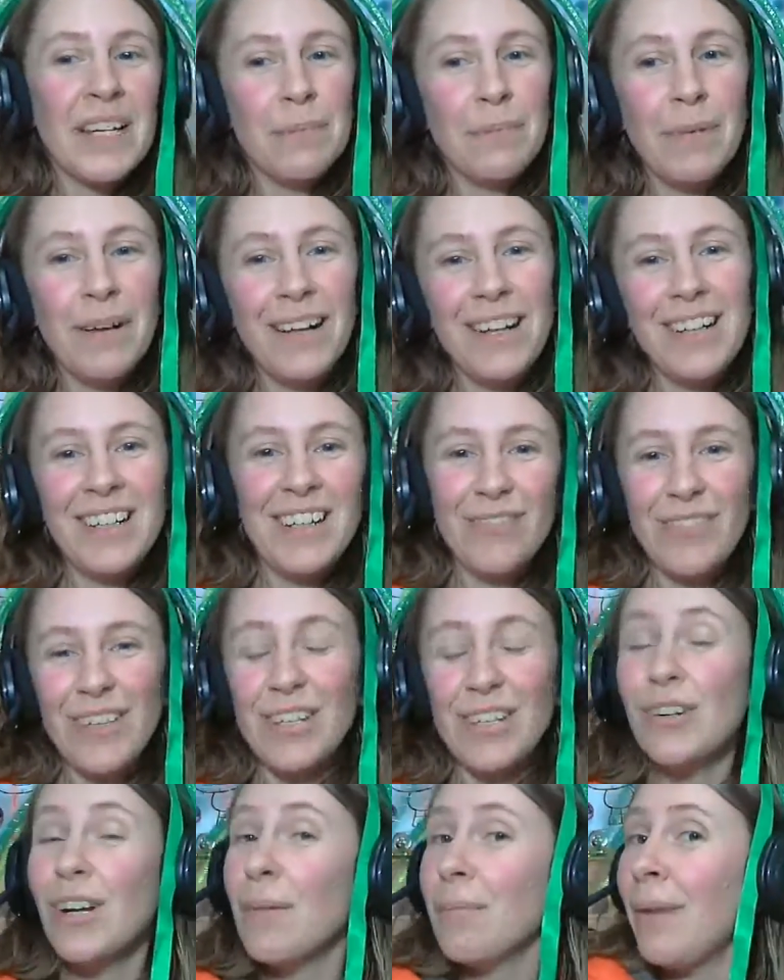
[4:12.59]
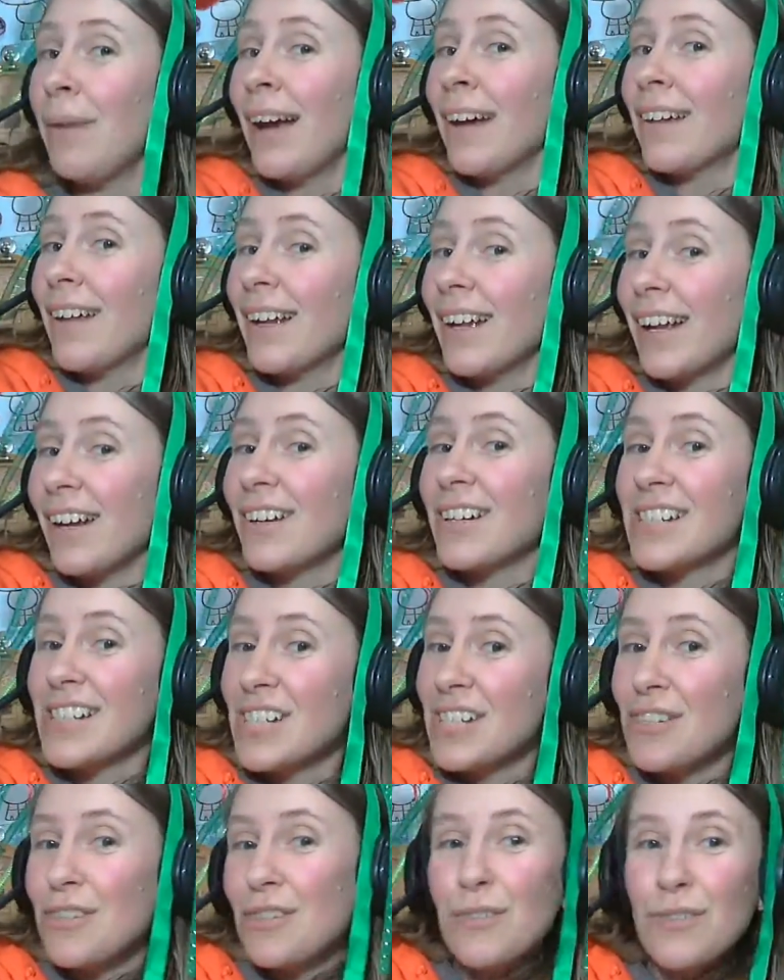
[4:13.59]
But if they do come back, I
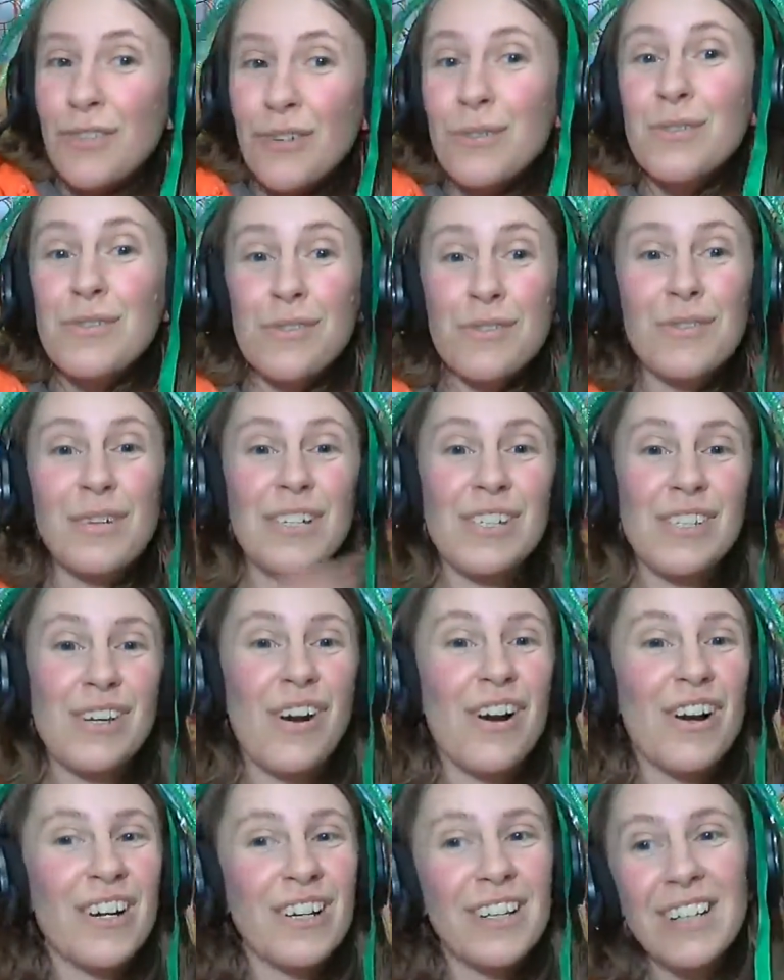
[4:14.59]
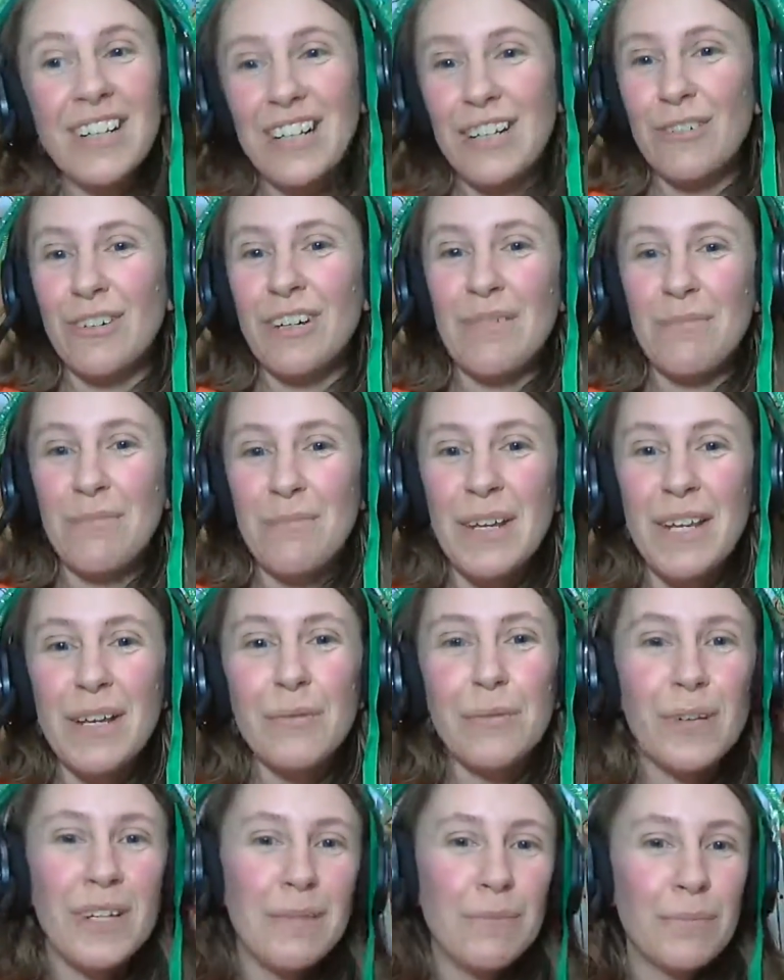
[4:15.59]
guarantee you those students are hearing me
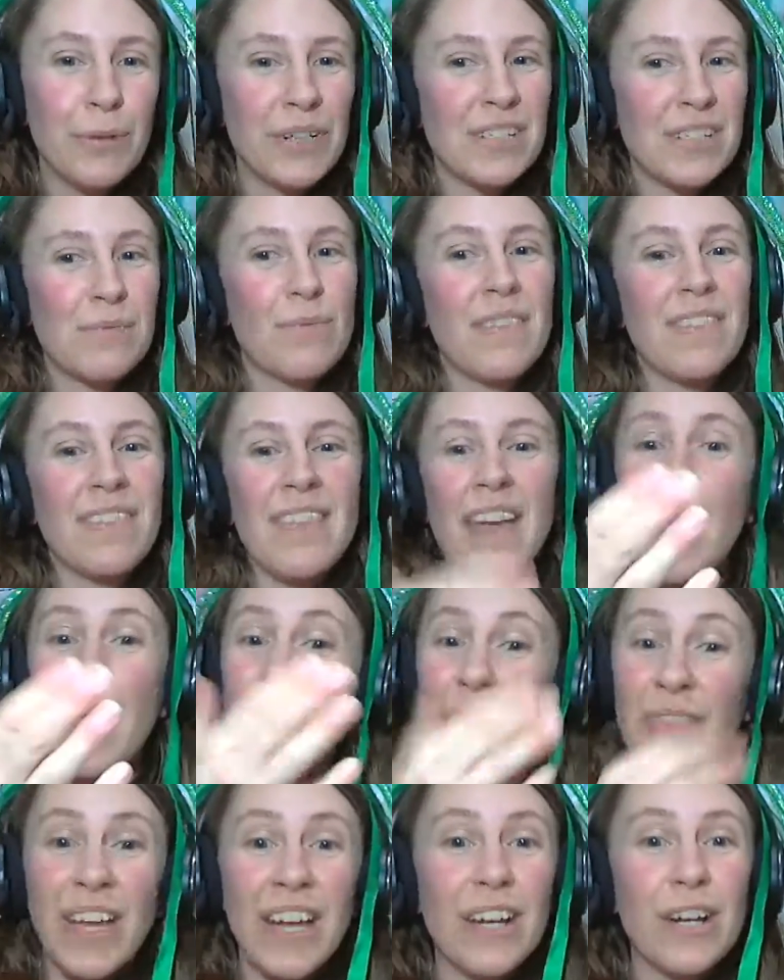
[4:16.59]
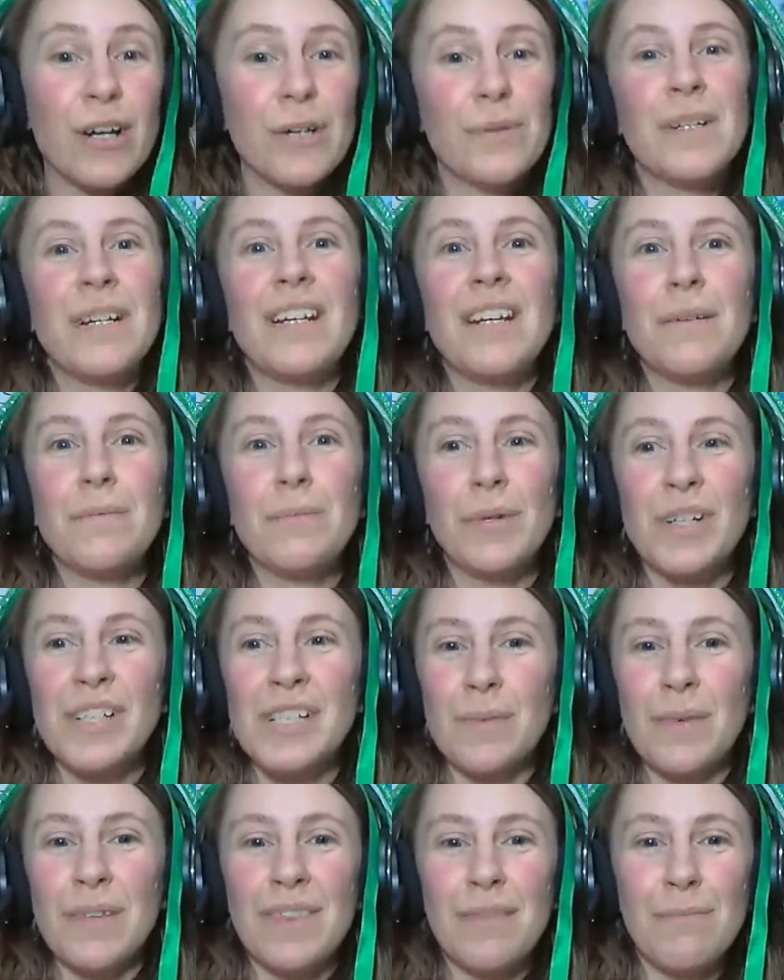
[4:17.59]
read books with them. They are reading
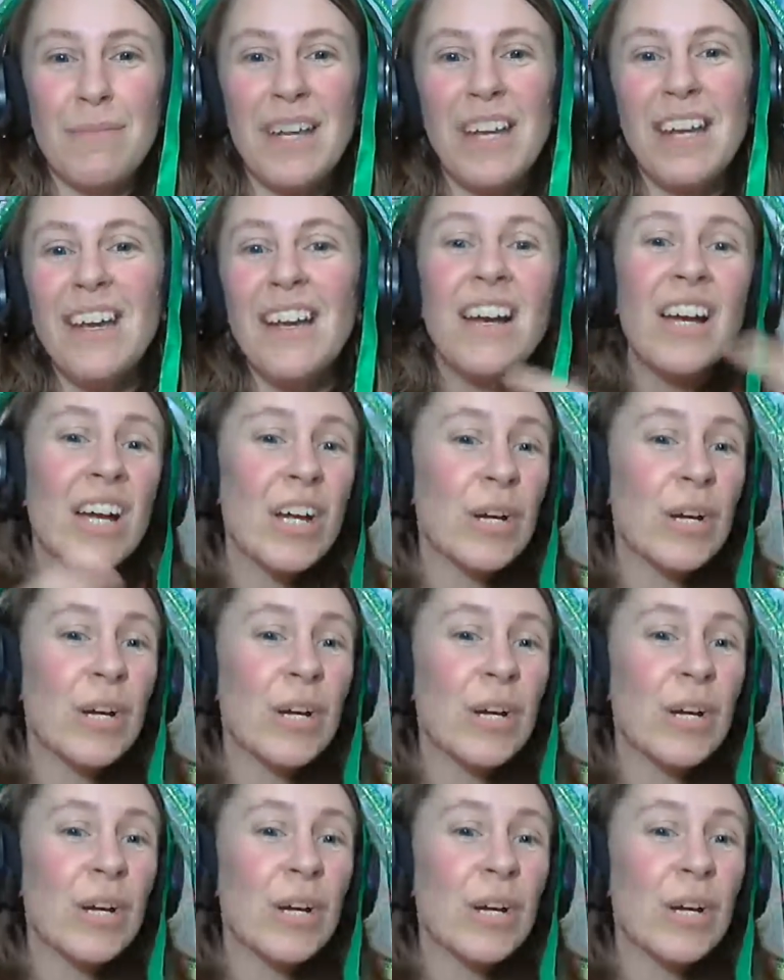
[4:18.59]
books with me.